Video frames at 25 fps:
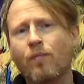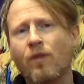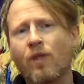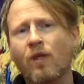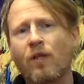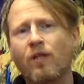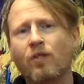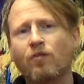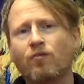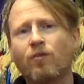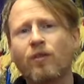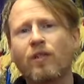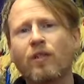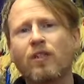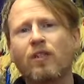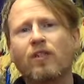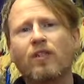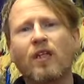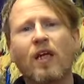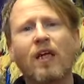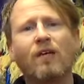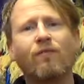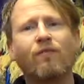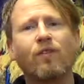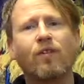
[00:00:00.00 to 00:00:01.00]
is really
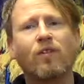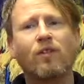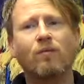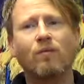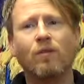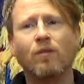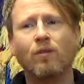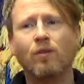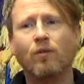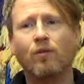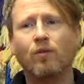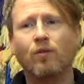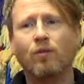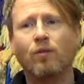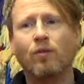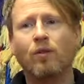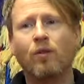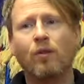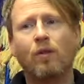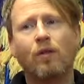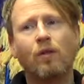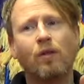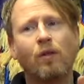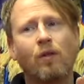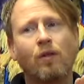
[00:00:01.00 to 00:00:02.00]
designed for someone who's
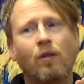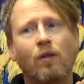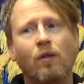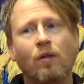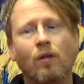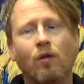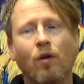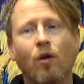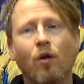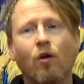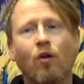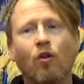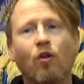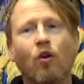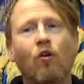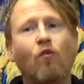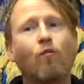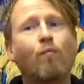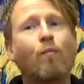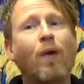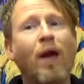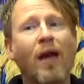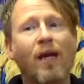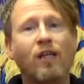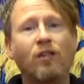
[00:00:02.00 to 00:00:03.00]
got a lot
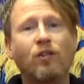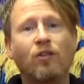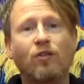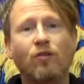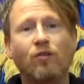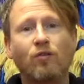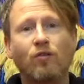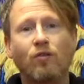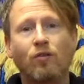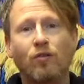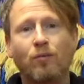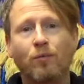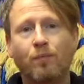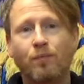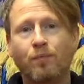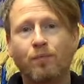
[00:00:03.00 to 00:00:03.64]
of patience